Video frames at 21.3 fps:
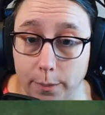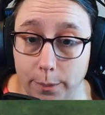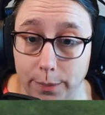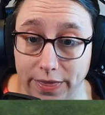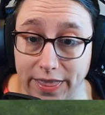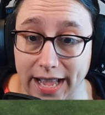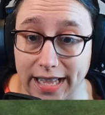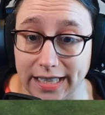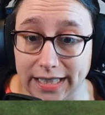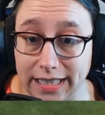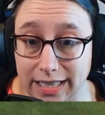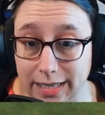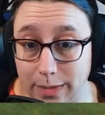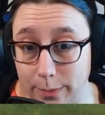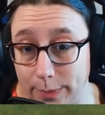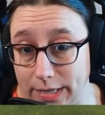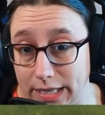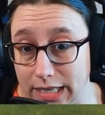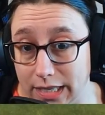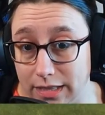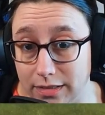But that's going to
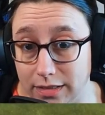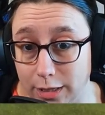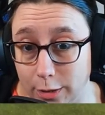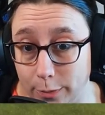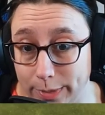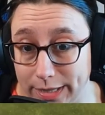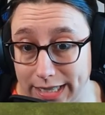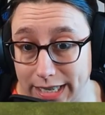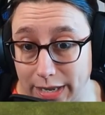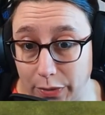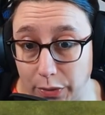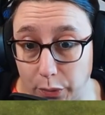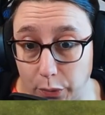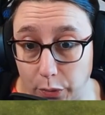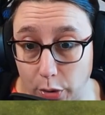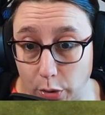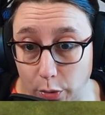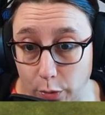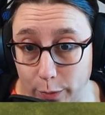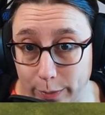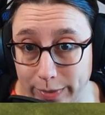be a little bit down the
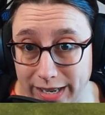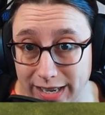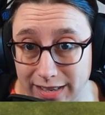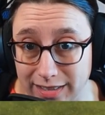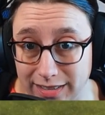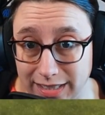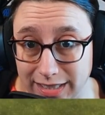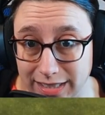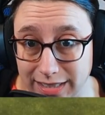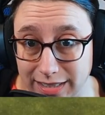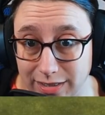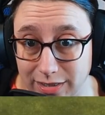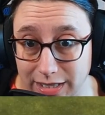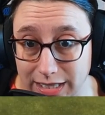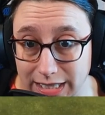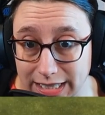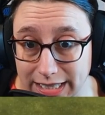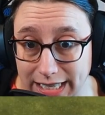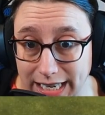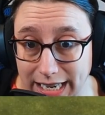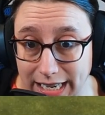road because it's going to
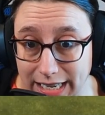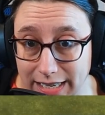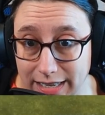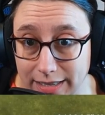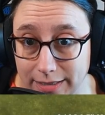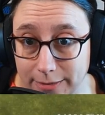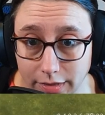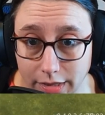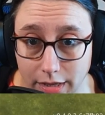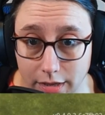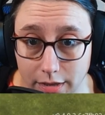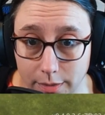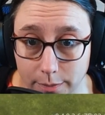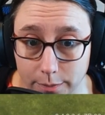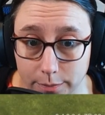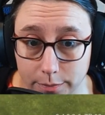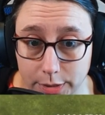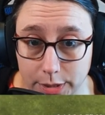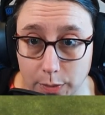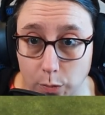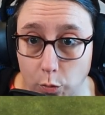take
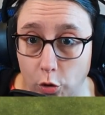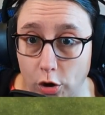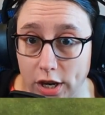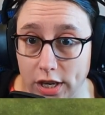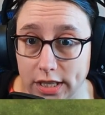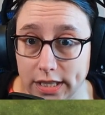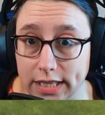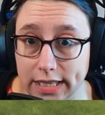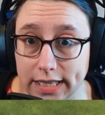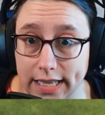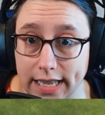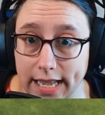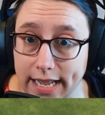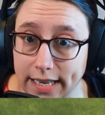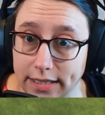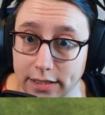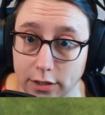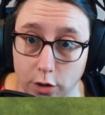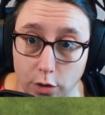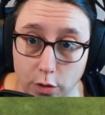some work to get